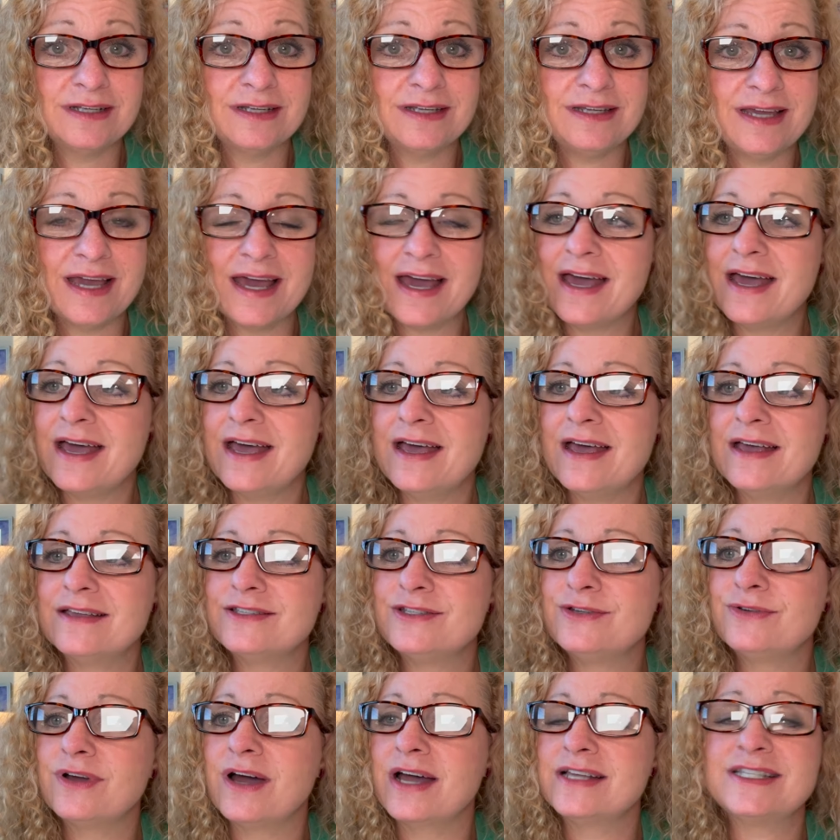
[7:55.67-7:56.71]
Yes,
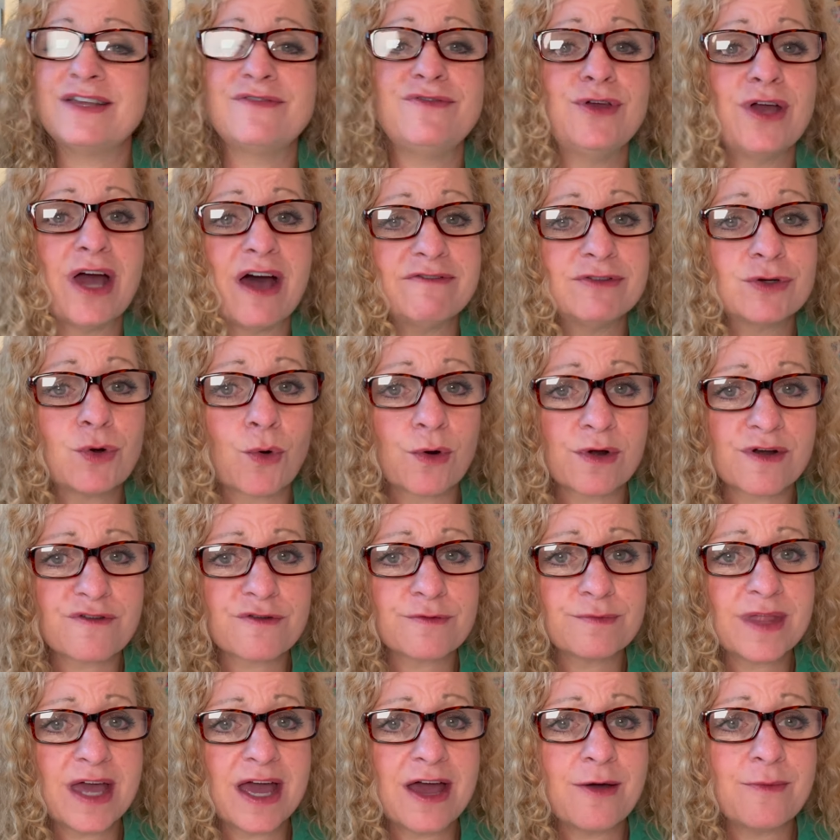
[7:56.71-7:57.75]
you guys, if you haven't ordered
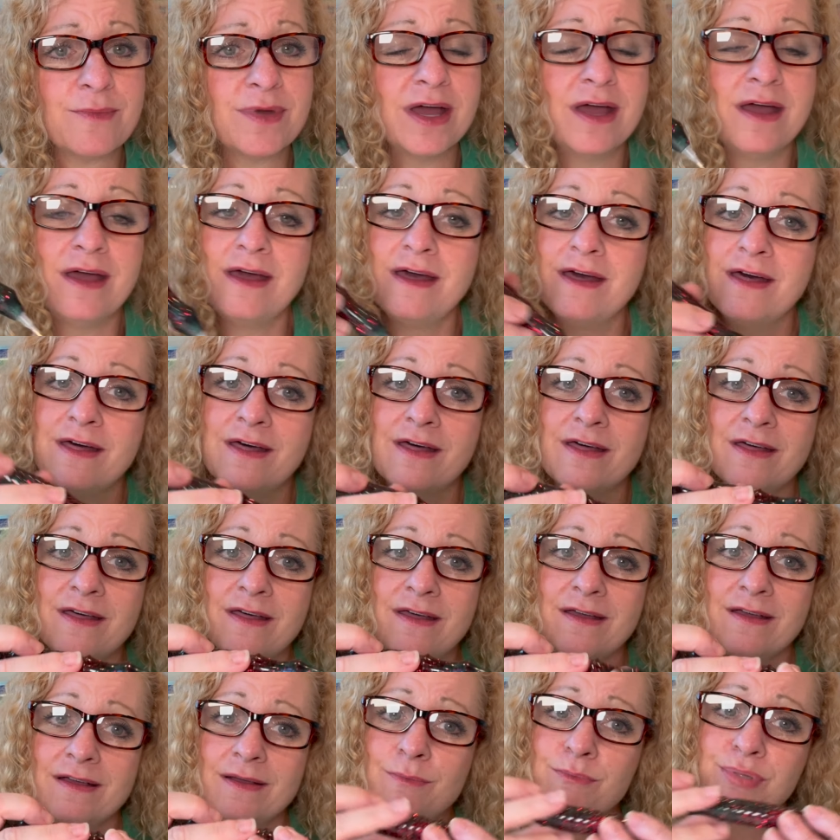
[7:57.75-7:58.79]
from them,
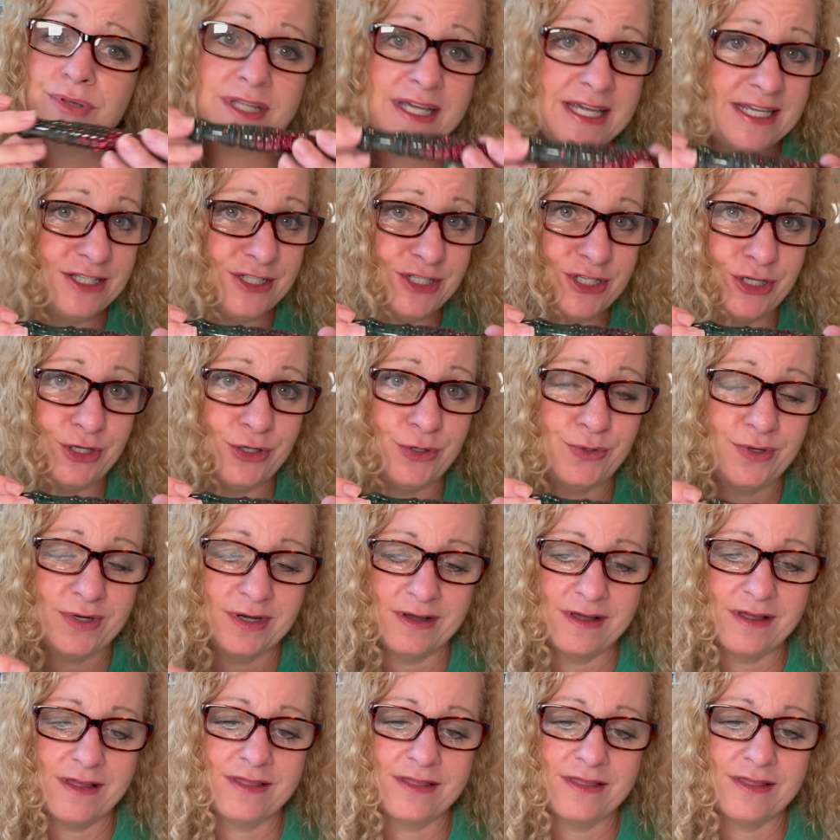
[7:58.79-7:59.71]
please do.